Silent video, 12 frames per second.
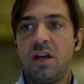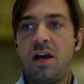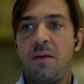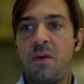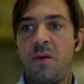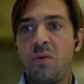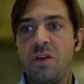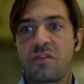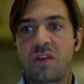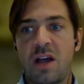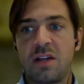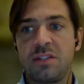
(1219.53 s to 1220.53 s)
that
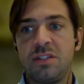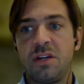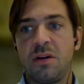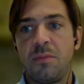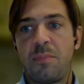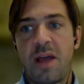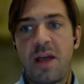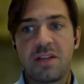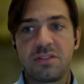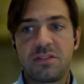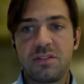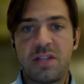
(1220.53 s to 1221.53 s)
we've gotten your
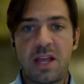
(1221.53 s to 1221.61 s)
past